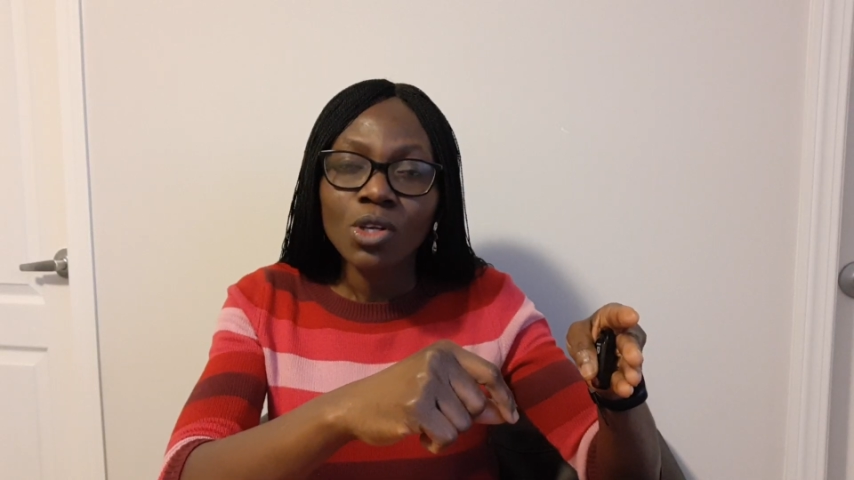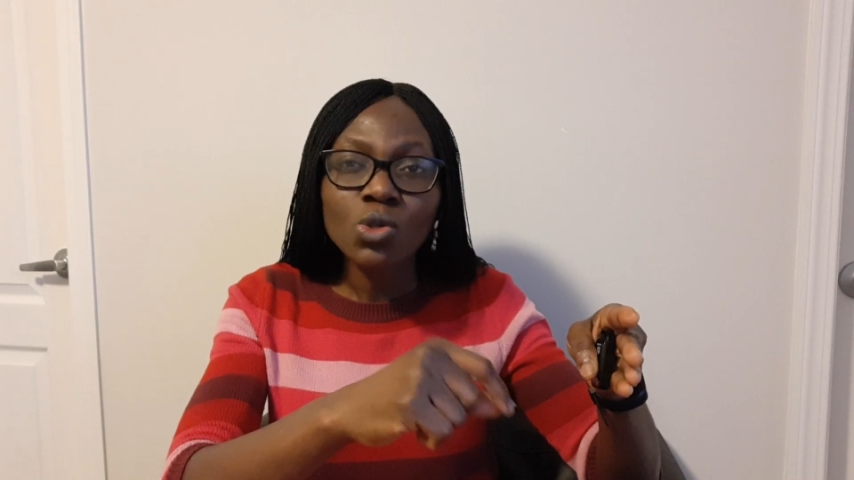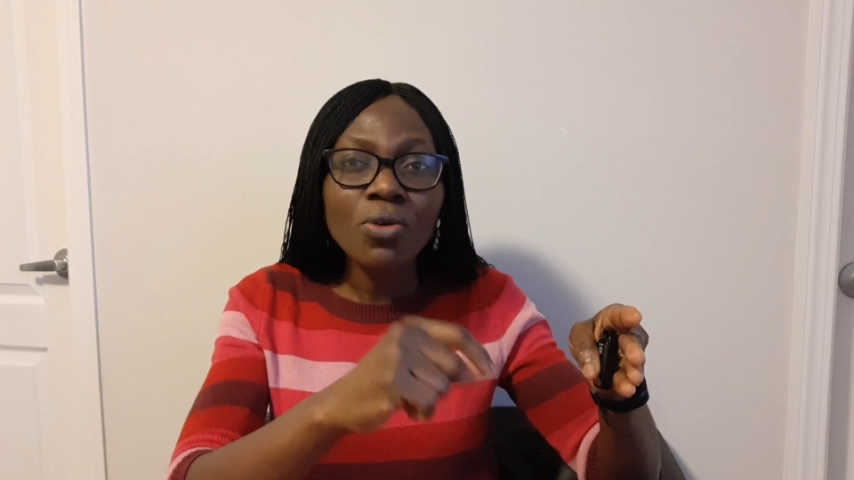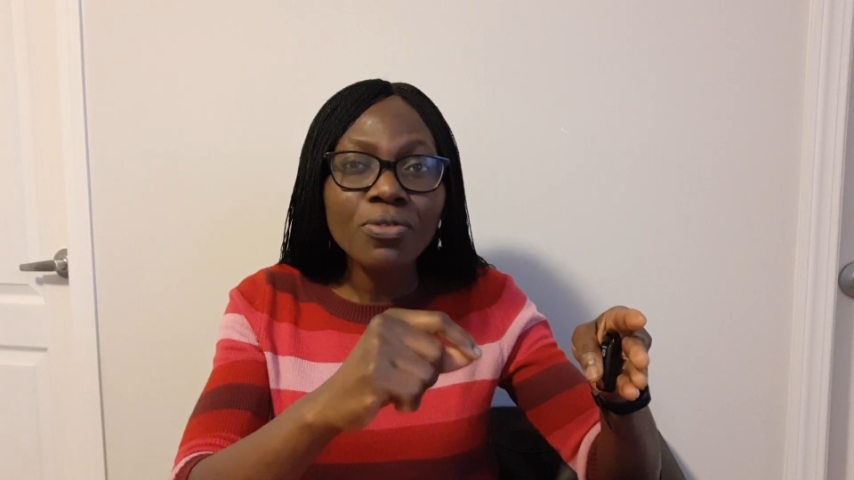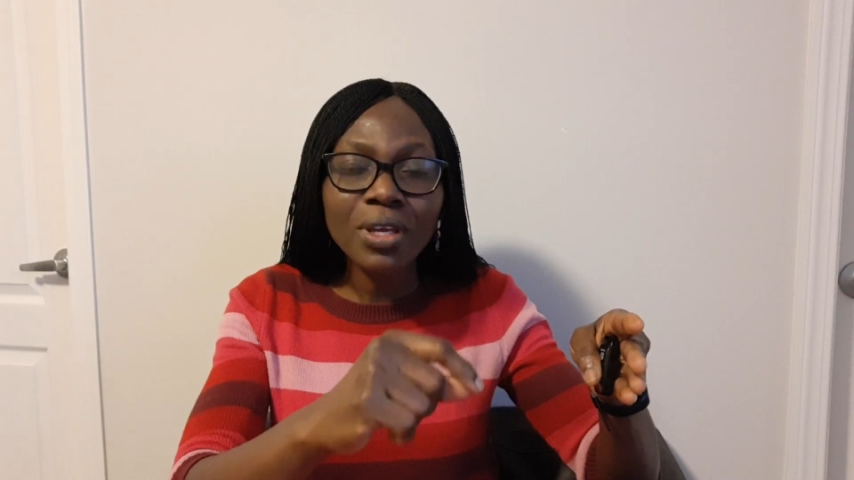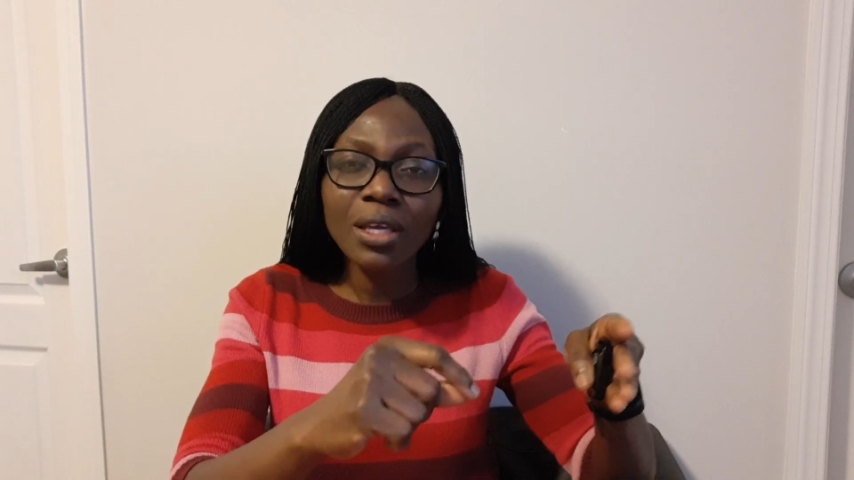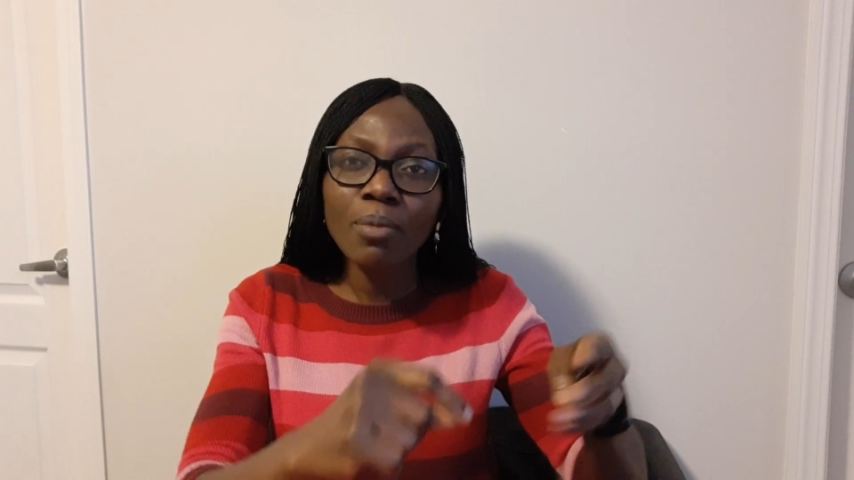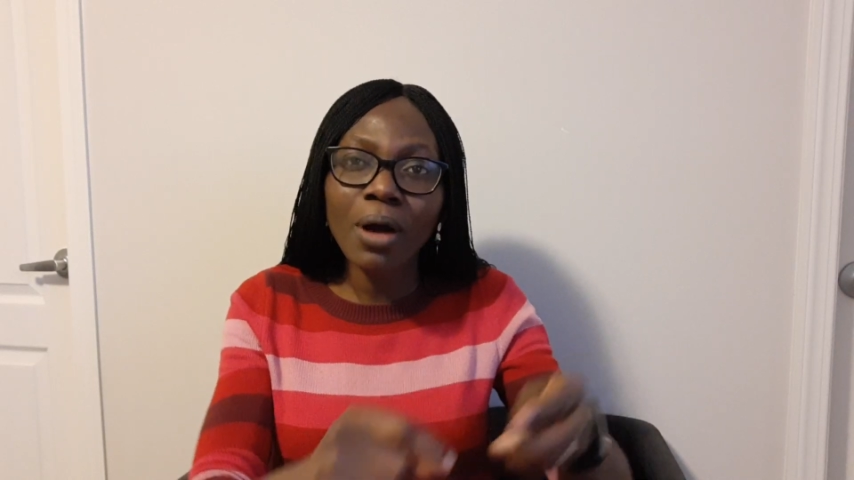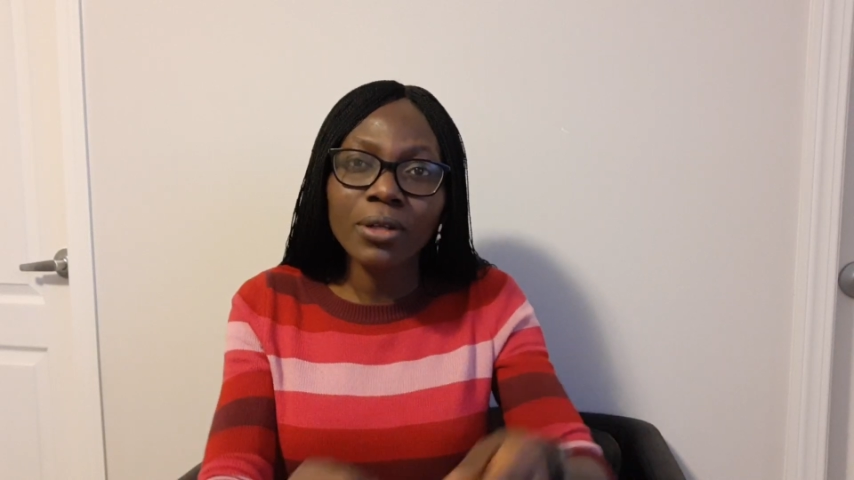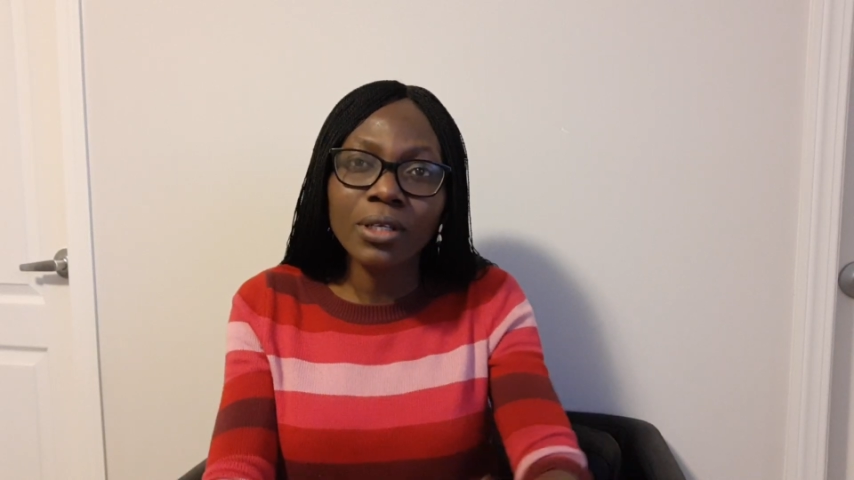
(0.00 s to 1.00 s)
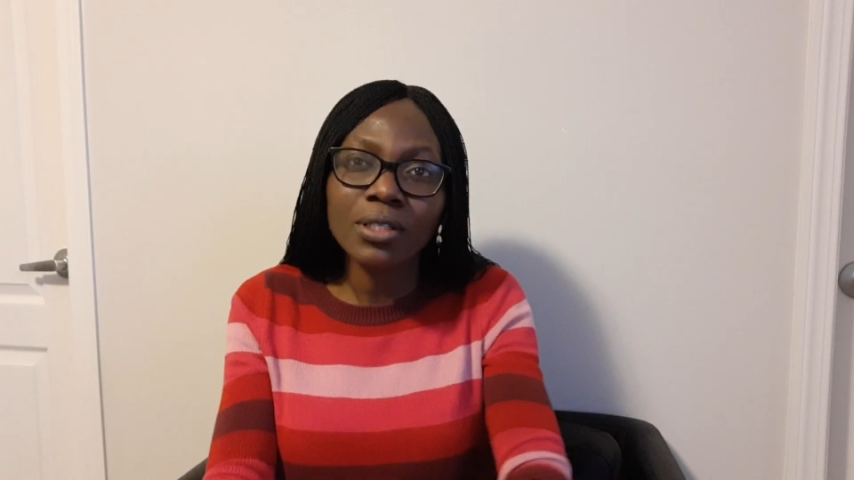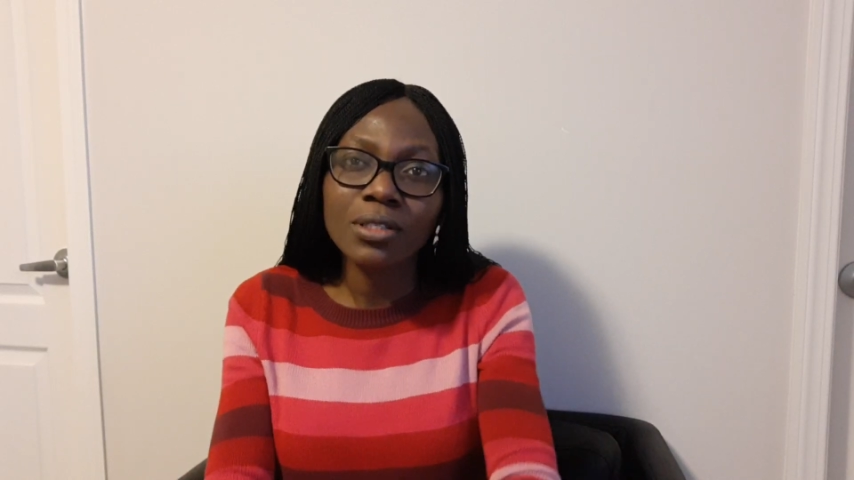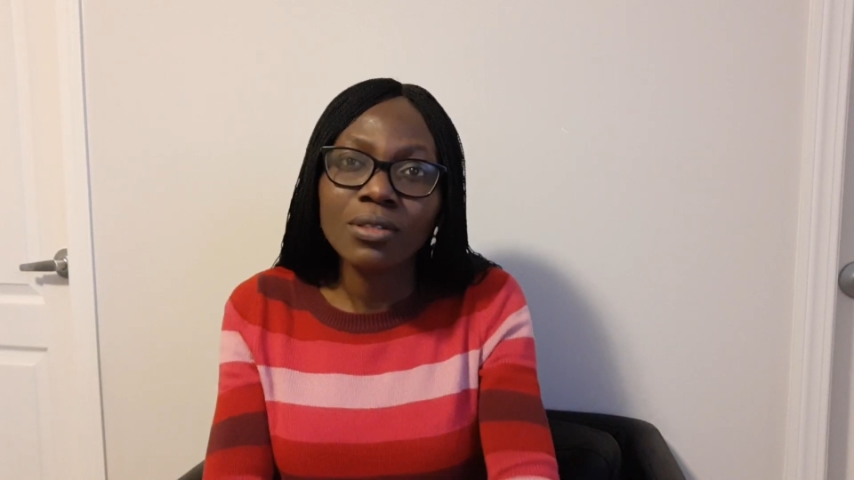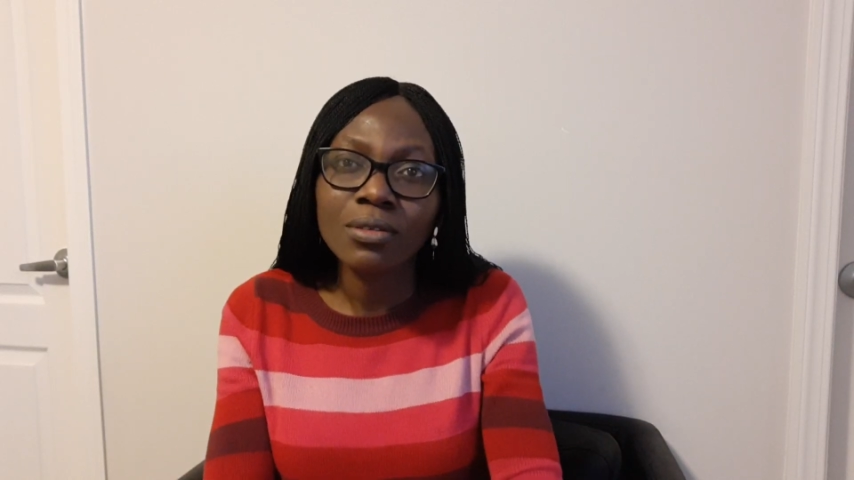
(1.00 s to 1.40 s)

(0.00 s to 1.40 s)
So think about it.